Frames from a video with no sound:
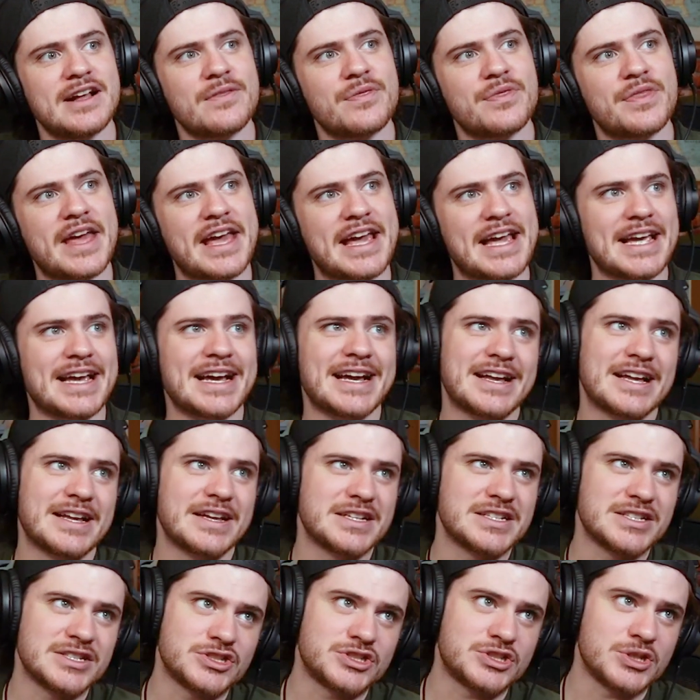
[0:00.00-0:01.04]
They
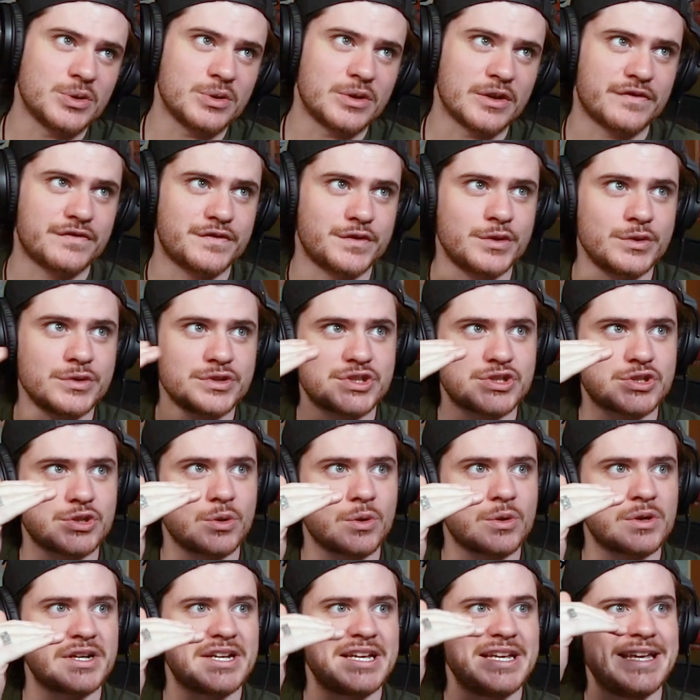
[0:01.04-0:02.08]
do the full
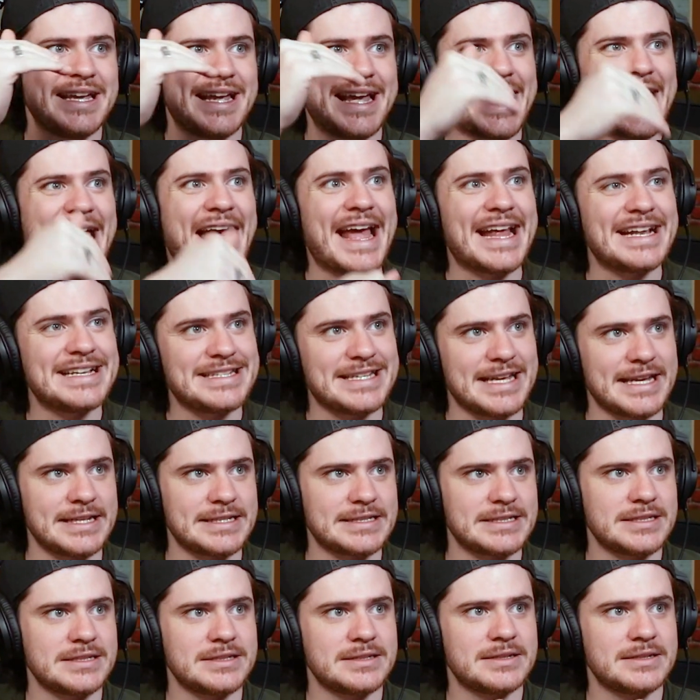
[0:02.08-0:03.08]
story, end it,